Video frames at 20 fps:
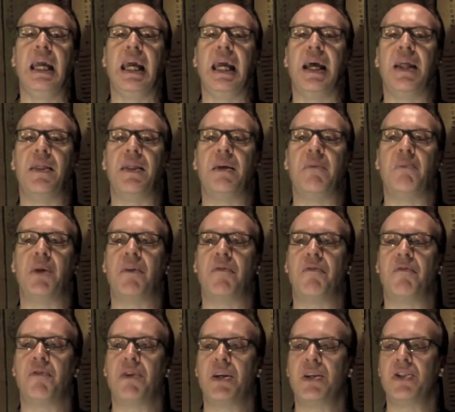And then my
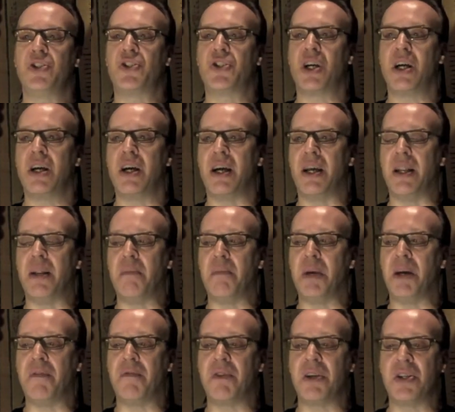friend John,
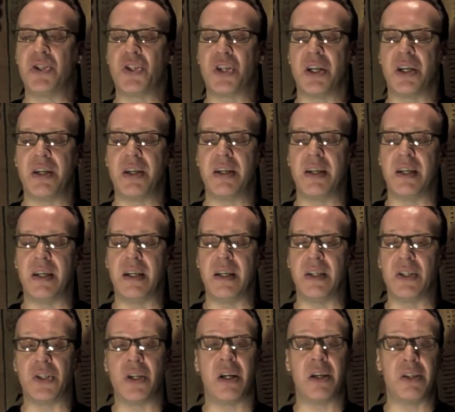my friend John,
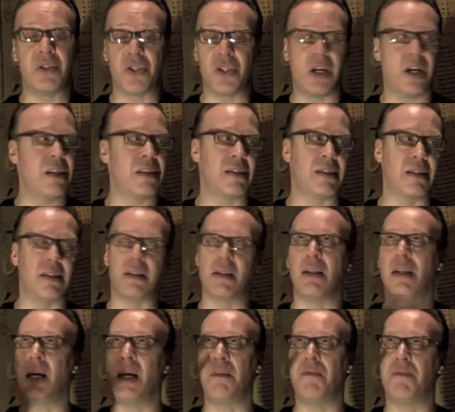uh, John Johnson,
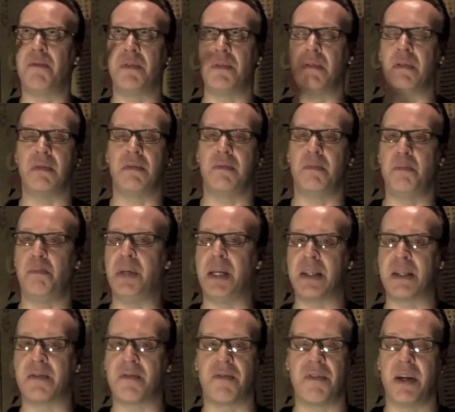delightful,
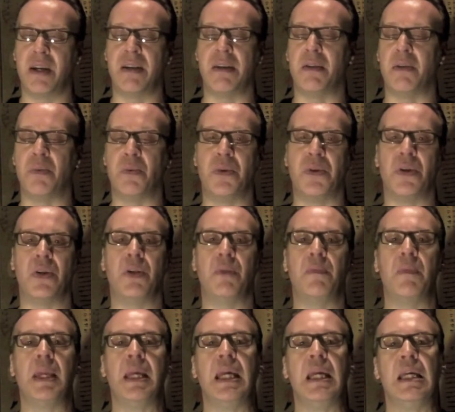best friend in the
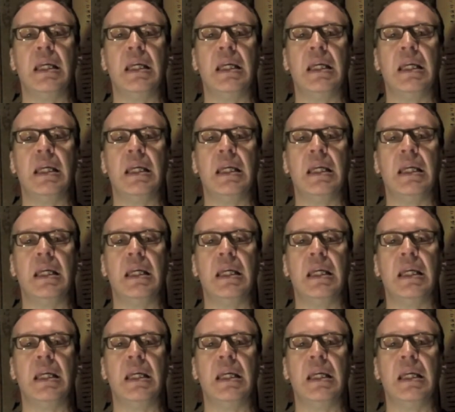world,